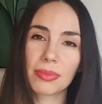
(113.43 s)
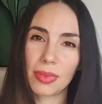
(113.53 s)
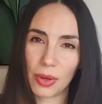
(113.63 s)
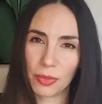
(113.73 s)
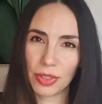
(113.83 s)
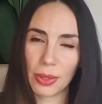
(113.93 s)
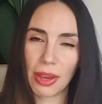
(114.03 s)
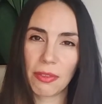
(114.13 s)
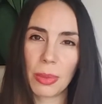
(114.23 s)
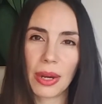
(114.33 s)
Hopefully you
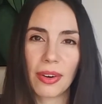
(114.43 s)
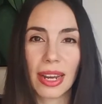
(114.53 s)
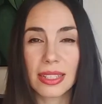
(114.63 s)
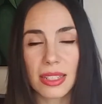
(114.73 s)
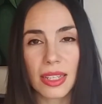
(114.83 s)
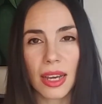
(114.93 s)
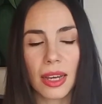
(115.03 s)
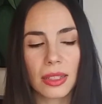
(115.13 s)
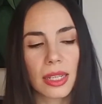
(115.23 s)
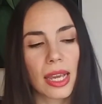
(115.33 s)
have a better idea,